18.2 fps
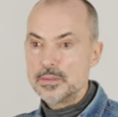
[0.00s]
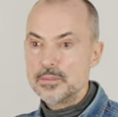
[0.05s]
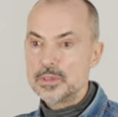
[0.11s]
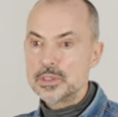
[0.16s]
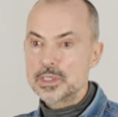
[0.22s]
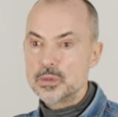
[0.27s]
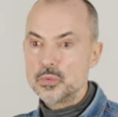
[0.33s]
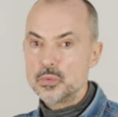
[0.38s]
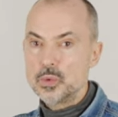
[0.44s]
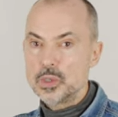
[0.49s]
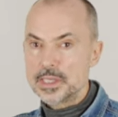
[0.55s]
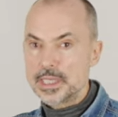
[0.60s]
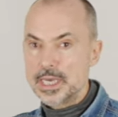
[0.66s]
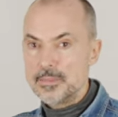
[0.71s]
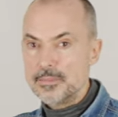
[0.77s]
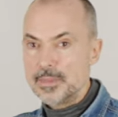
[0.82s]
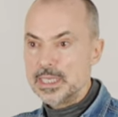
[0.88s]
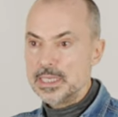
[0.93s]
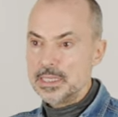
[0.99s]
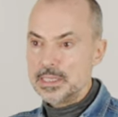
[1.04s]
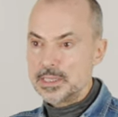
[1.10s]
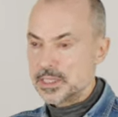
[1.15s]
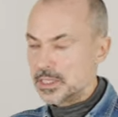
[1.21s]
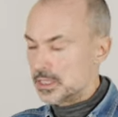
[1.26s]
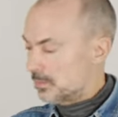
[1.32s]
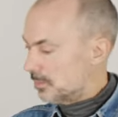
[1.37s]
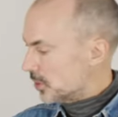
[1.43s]
So what that
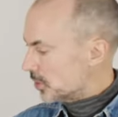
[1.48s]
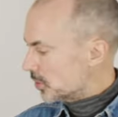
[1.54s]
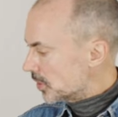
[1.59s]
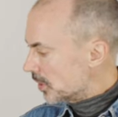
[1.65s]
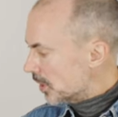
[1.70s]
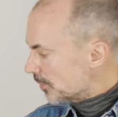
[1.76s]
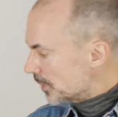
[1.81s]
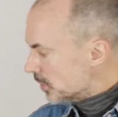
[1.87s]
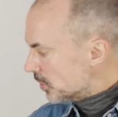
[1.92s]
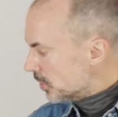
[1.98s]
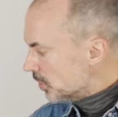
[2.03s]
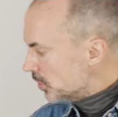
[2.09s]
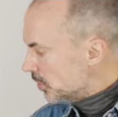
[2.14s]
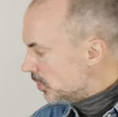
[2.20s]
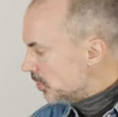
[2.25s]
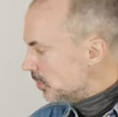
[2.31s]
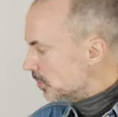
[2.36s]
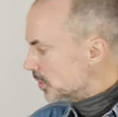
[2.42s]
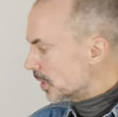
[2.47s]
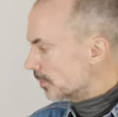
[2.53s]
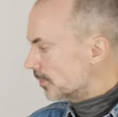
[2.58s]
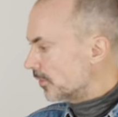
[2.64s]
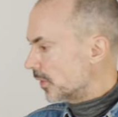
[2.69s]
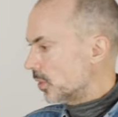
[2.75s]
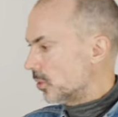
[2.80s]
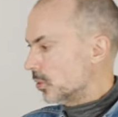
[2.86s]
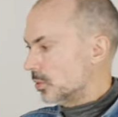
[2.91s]
means is because you have this huge number
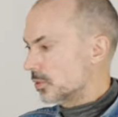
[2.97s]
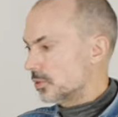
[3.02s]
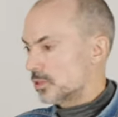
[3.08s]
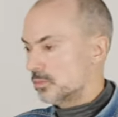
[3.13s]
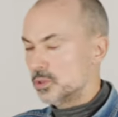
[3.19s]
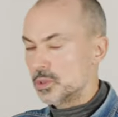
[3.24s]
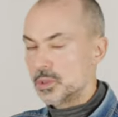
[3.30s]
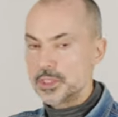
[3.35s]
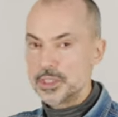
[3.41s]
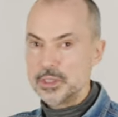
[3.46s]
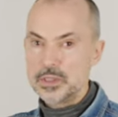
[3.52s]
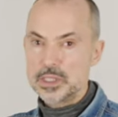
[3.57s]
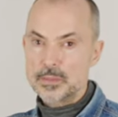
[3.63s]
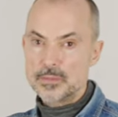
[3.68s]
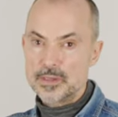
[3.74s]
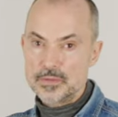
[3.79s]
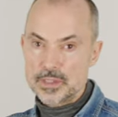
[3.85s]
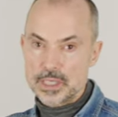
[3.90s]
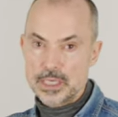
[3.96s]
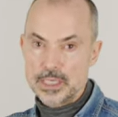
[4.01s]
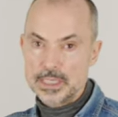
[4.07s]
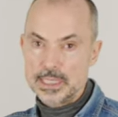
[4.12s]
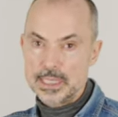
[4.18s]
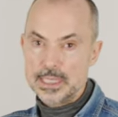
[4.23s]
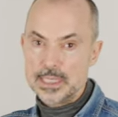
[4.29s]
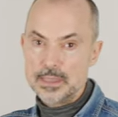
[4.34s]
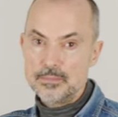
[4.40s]
of holes, huge number of
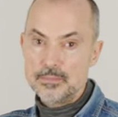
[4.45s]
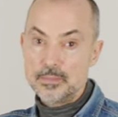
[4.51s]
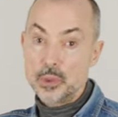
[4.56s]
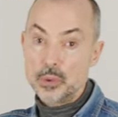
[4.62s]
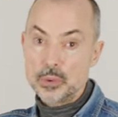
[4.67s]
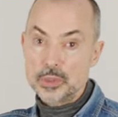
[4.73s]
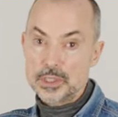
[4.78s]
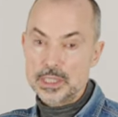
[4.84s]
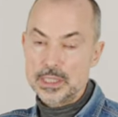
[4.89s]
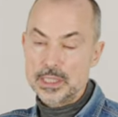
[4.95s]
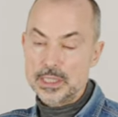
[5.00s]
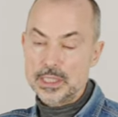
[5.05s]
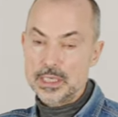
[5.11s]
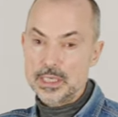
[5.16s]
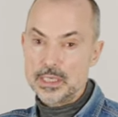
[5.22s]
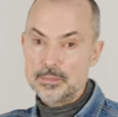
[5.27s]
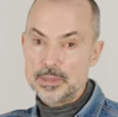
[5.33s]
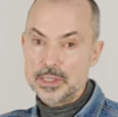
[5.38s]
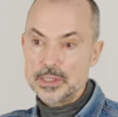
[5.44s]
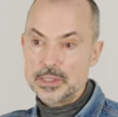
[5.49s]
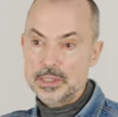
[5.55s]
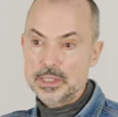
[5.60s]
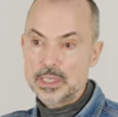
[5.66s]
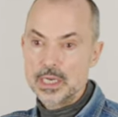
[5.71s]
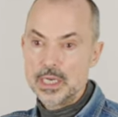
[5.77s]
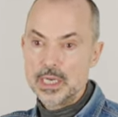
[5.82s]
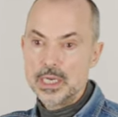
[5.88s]
tiny pores in the
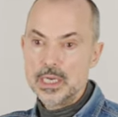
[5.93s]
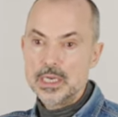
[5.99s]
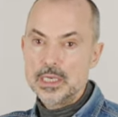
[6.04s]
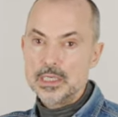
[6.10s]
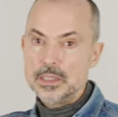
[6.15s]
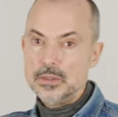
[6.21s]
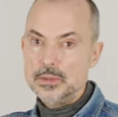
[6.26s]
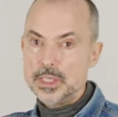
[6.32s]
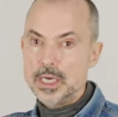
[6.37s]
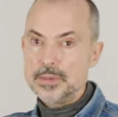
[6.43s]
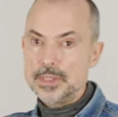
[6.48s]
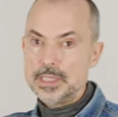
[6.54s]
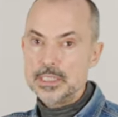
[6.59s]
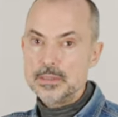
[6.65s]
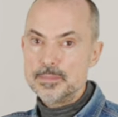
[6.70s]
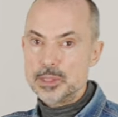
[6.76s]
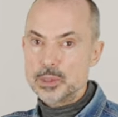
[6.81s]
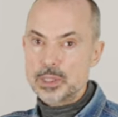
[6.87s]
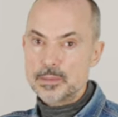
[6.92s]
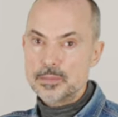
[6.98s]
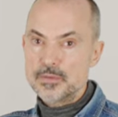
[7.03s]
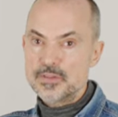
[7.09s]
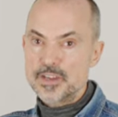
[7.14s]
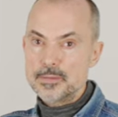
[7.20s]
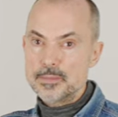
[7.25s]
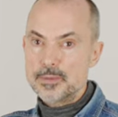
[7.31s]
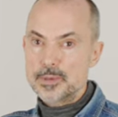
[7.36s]
garment, you don't need to build up a
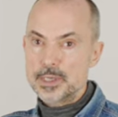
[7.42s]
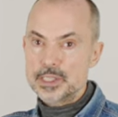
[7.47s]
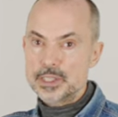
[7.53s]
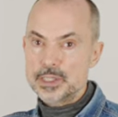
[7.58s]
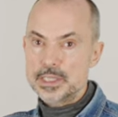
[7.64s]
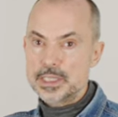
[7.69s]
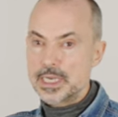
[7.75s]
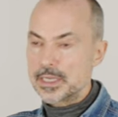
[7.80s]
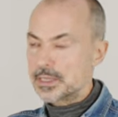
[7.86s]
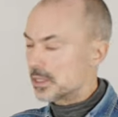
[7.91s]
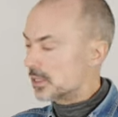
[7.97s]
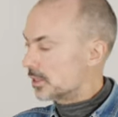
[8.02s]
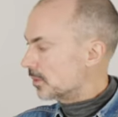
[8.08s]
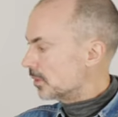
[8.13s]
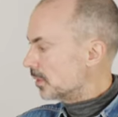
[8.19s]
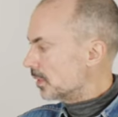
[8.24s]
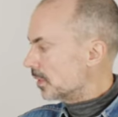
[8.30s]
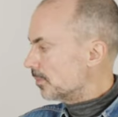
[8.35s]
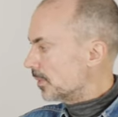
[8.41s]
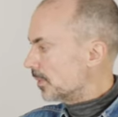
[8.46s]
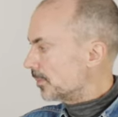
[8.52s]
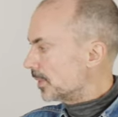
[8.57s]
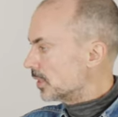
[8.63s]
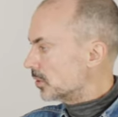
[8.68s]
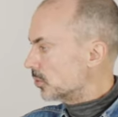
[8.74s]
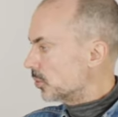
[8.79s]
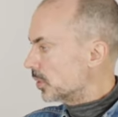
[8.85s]
vapor pressure to get the, the
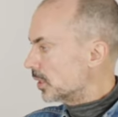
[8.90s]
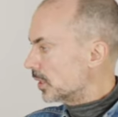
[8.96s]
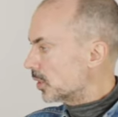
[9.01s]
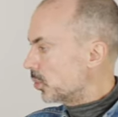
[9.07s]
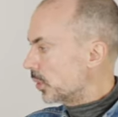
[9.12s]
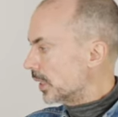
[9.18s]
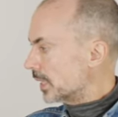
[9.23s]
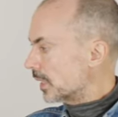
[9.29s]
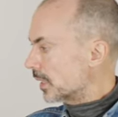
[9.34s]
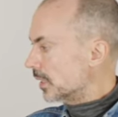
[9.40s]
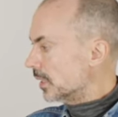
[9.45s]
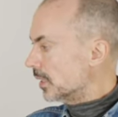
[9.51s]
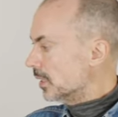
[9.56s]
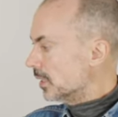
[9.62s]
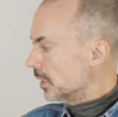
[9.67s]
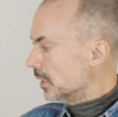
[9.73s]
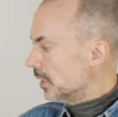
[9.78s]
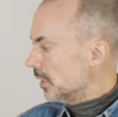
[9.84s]
membrane to work quickly.